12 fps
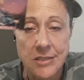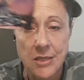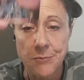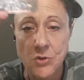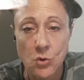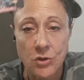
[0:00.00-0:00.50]

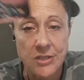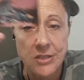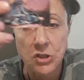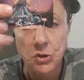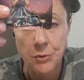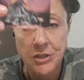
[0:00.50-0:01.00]
some sort of
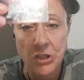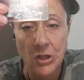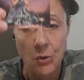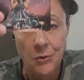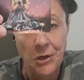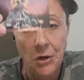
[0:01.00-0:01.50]
situation
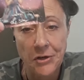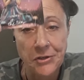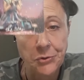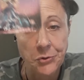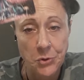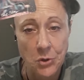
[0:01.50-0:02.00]
going on in
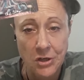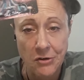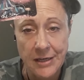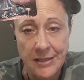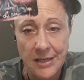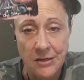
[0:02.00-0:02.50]
New York
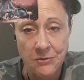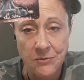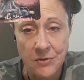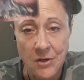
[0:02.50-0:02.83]
right now.